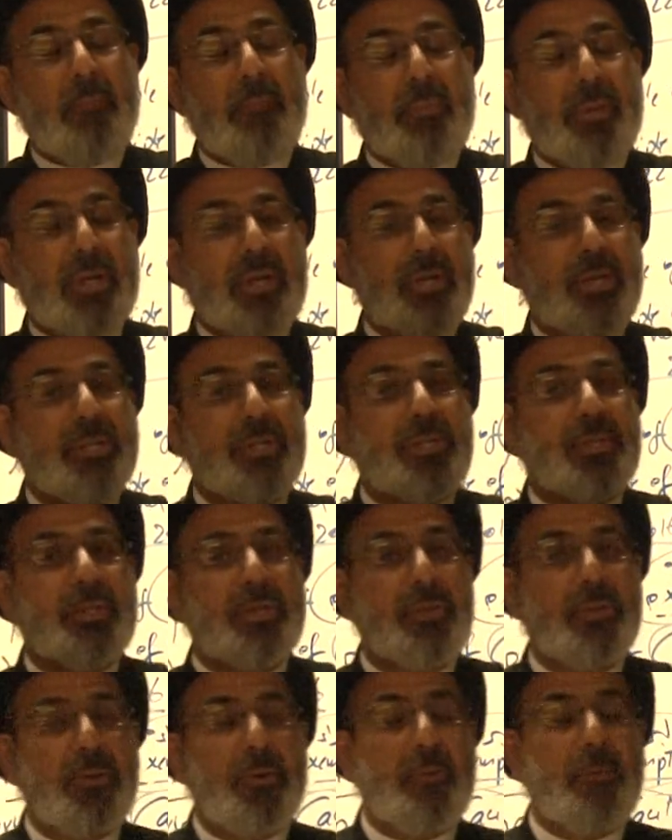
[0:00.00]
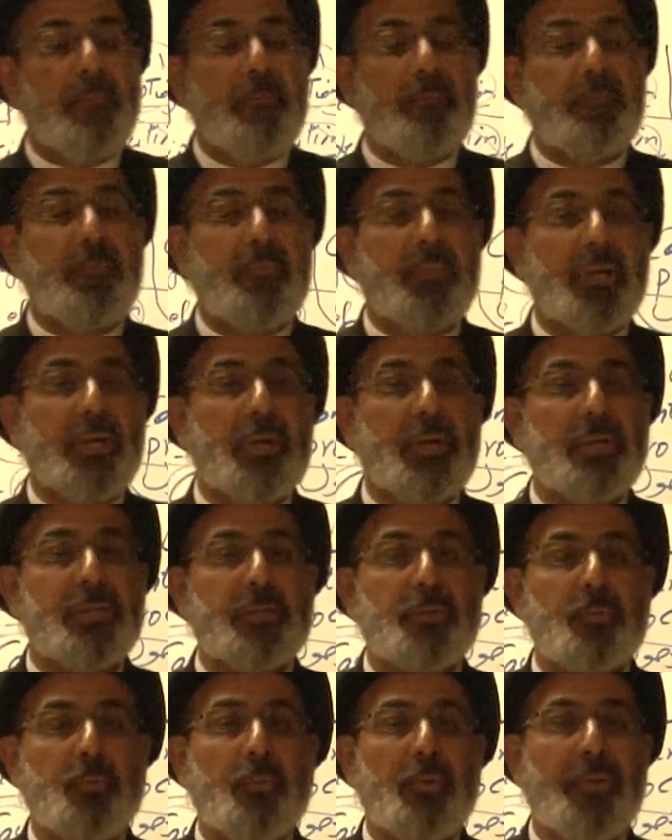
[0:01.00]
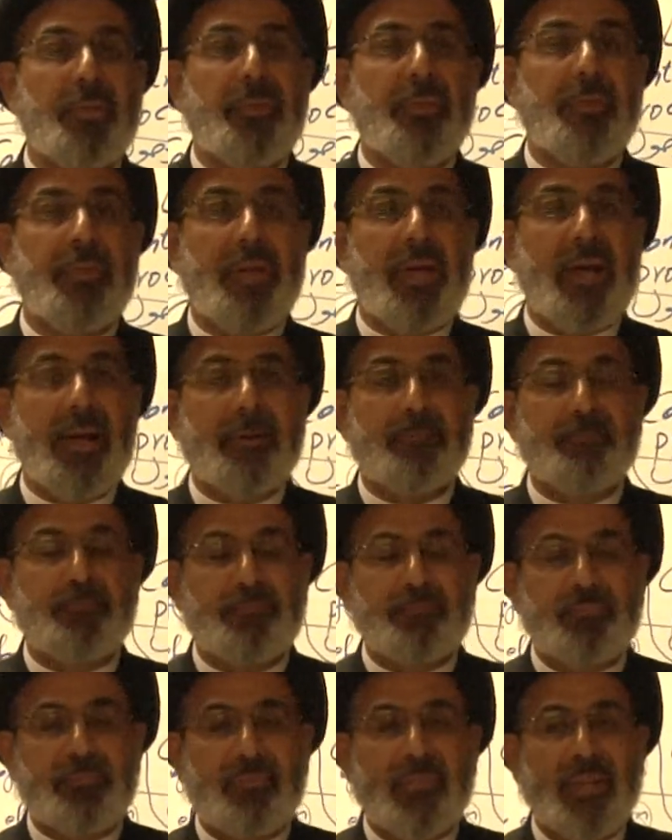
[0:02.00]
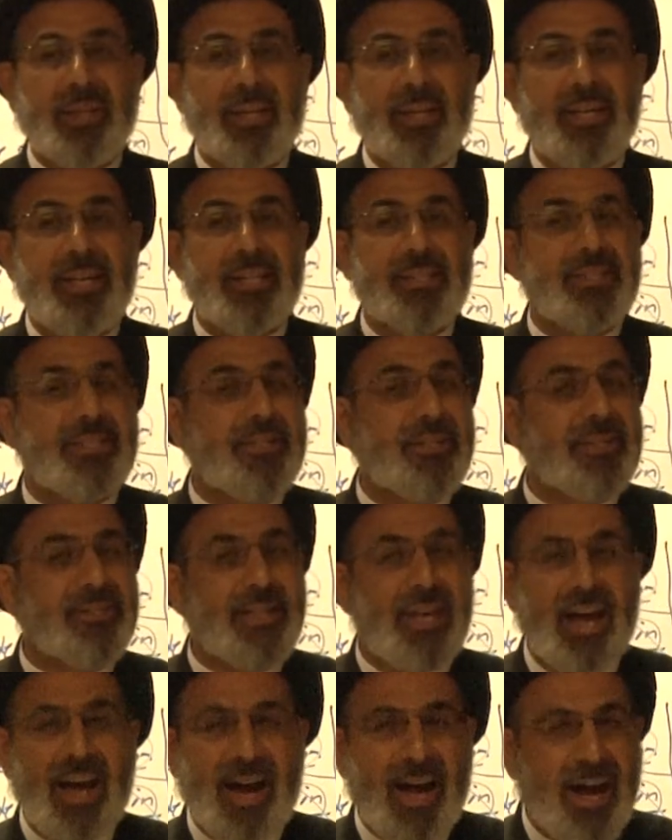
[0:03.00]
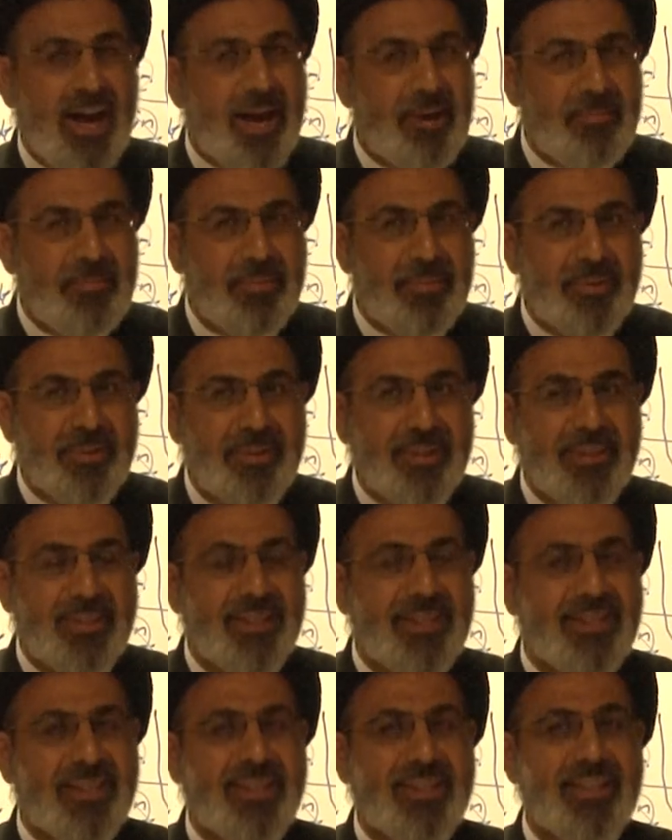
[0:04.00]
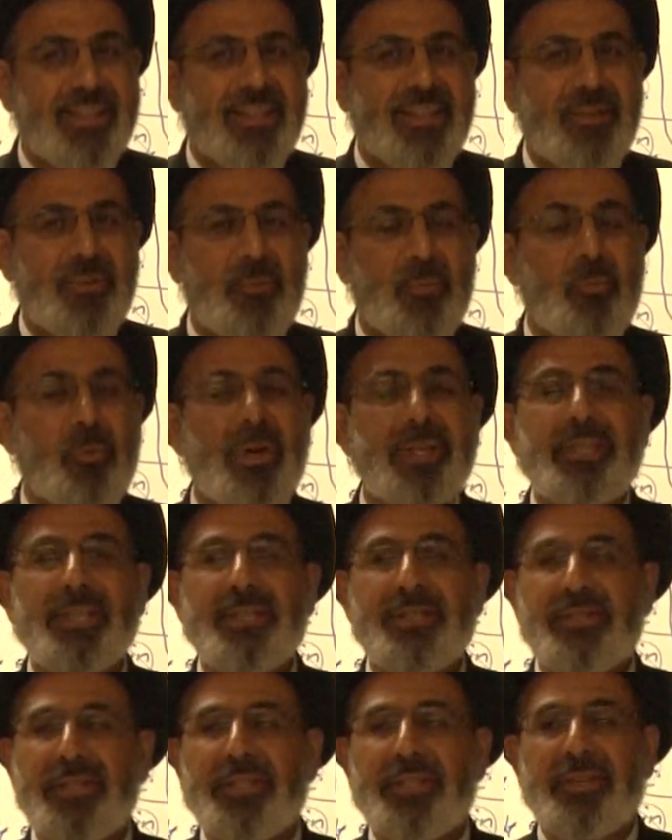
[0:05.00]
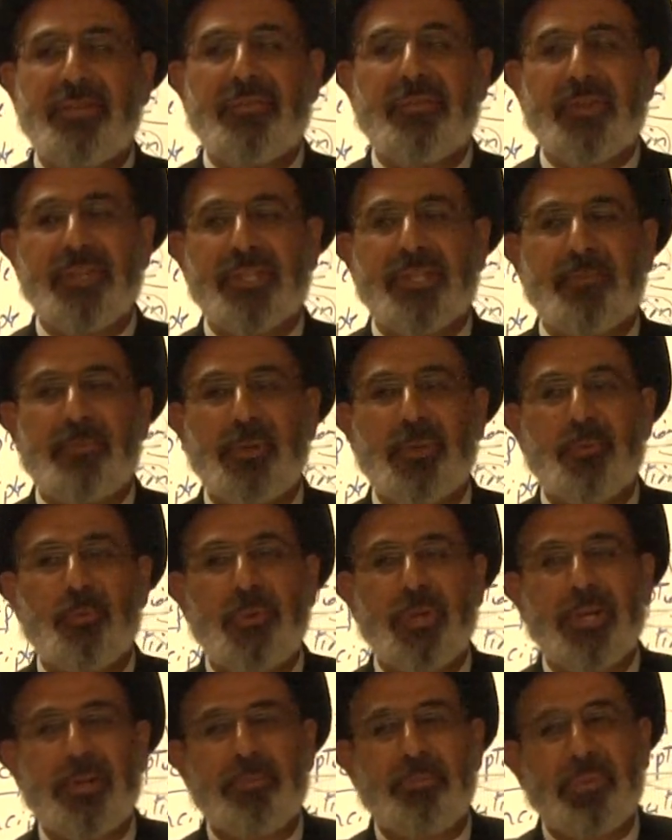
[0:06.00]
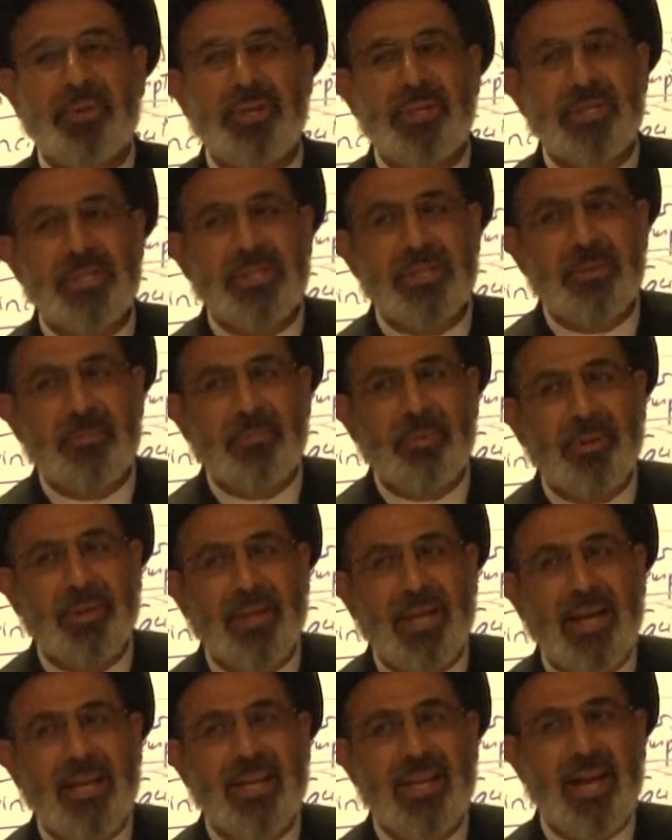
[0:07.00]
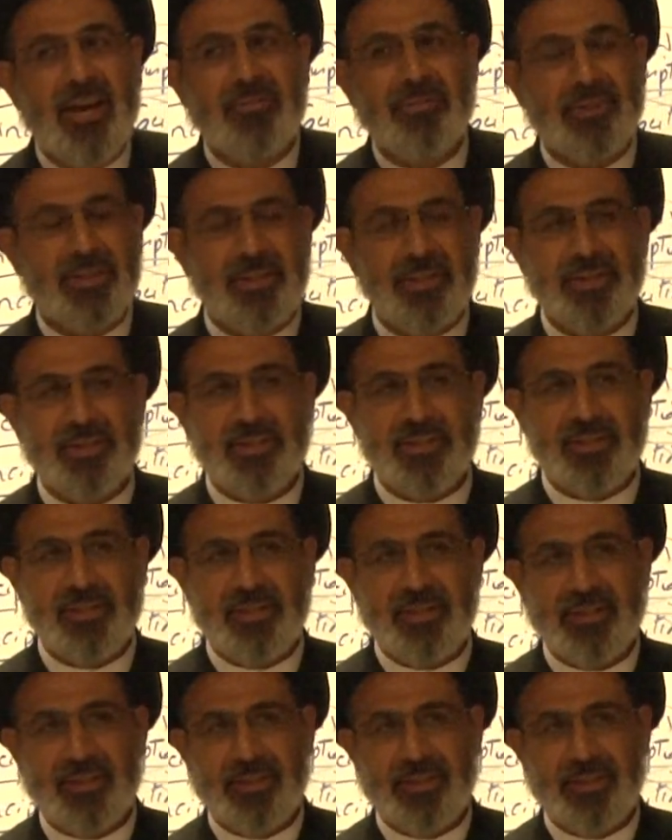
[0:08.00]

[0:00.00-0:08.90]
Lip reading: Because with the istishab, what is the difference between a principle and evidence?